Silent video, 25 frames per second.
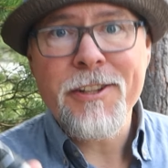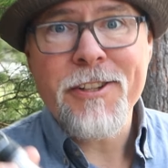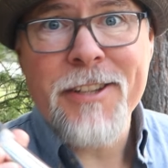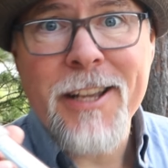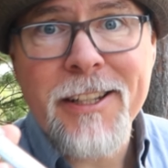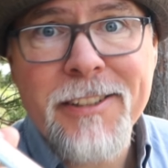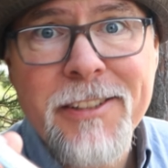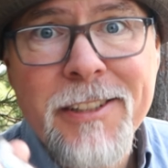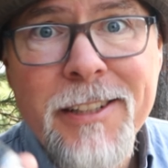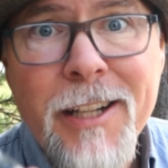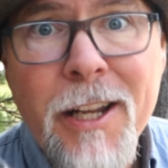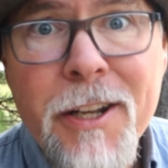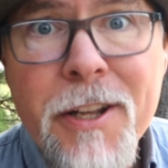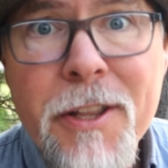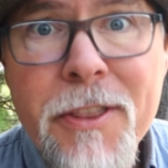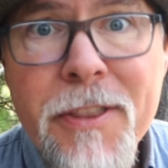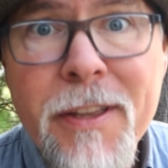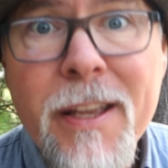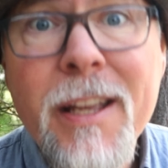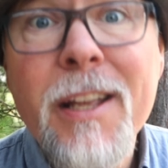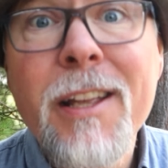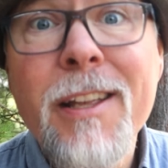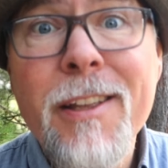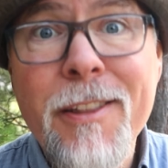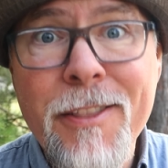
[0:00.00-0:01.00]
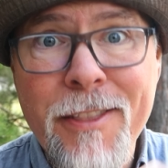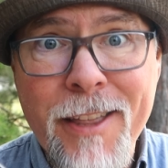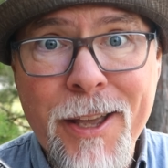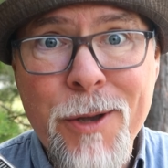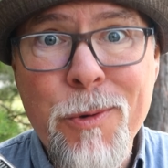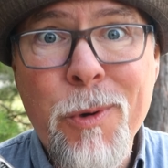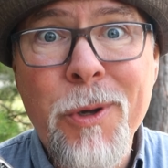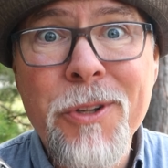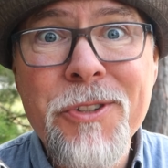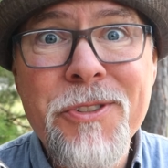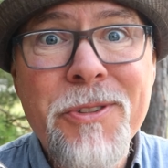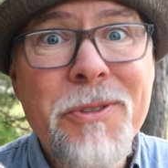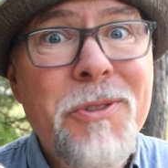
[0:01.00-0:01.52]
just another thing they
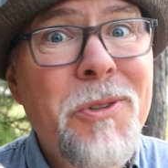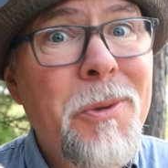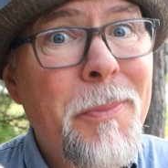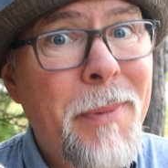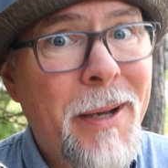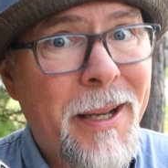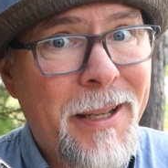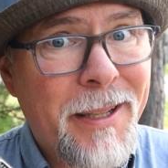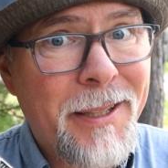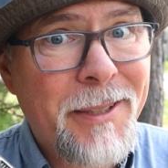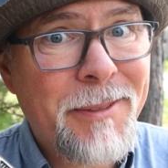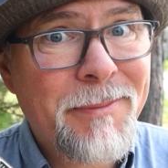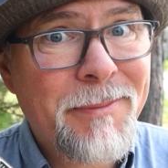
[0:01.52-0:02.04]
want you to buy?